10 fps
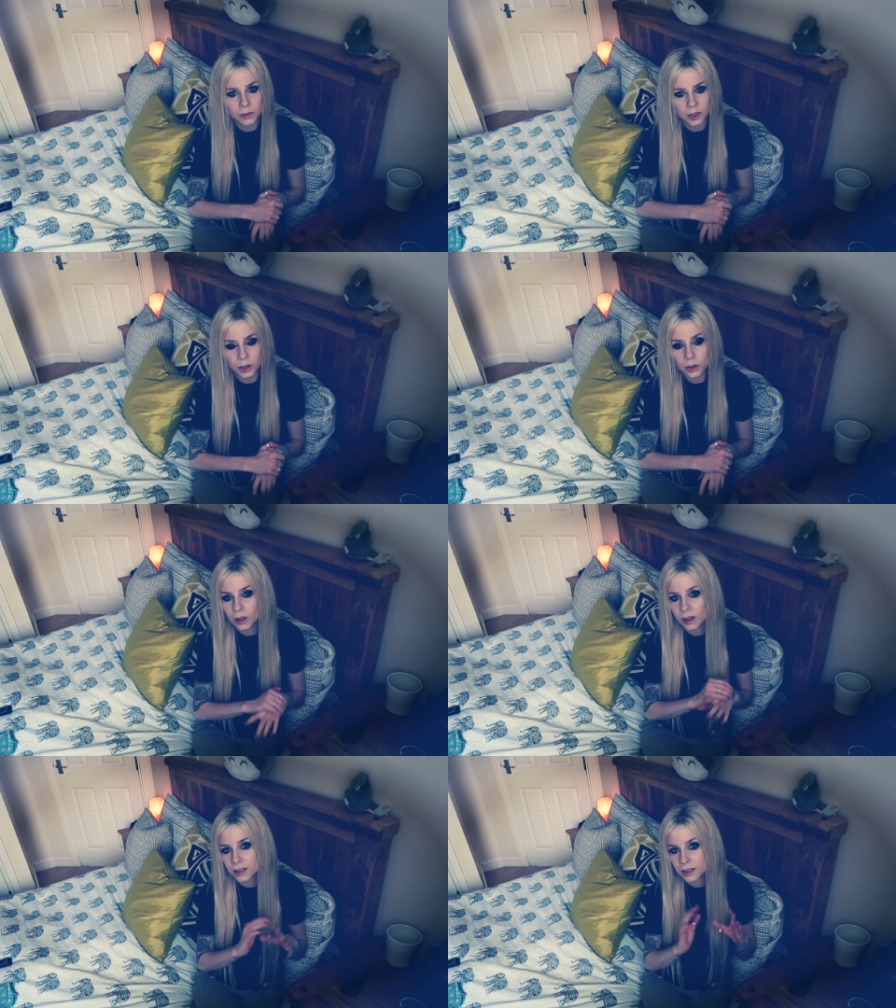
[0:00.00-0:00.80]
Do you
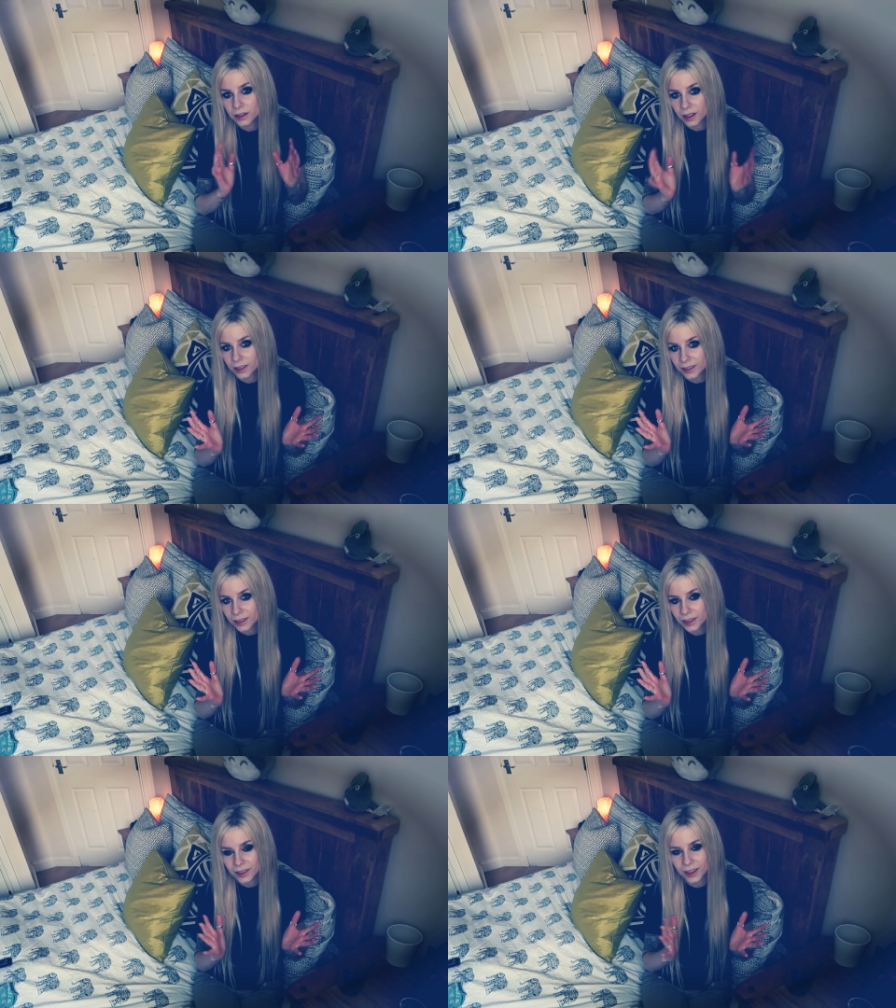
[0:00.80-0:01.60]
guys think
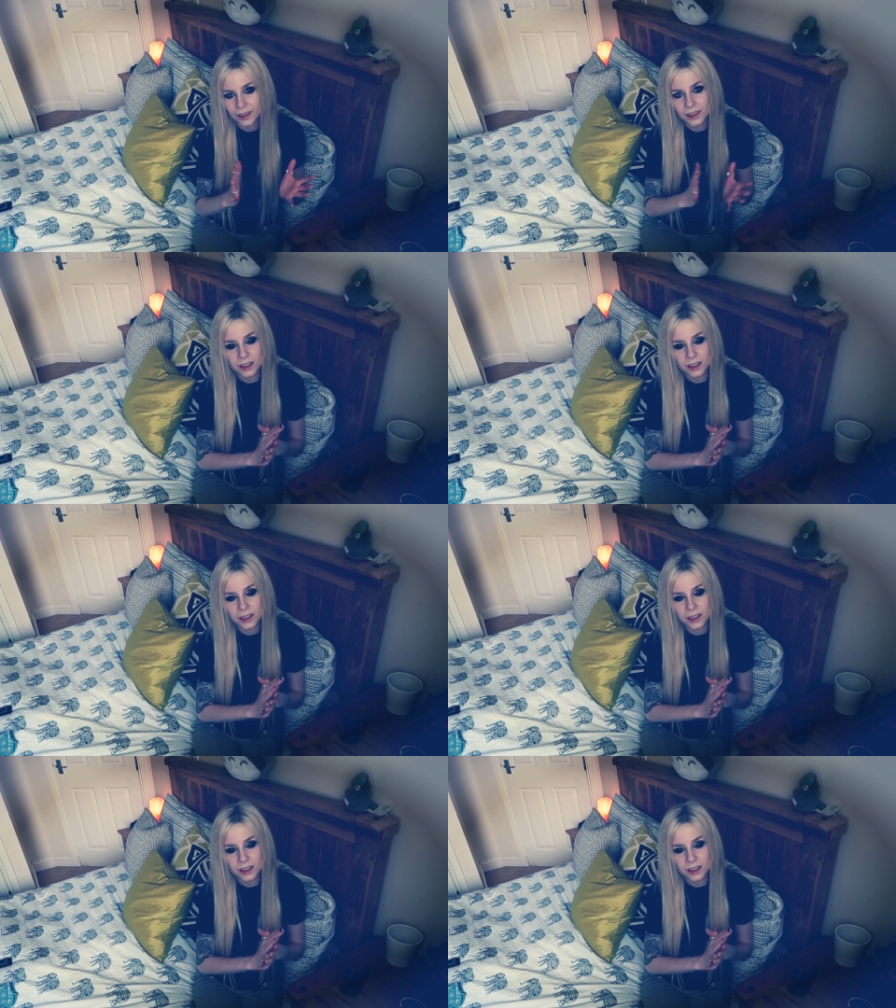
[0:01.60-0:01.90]
that the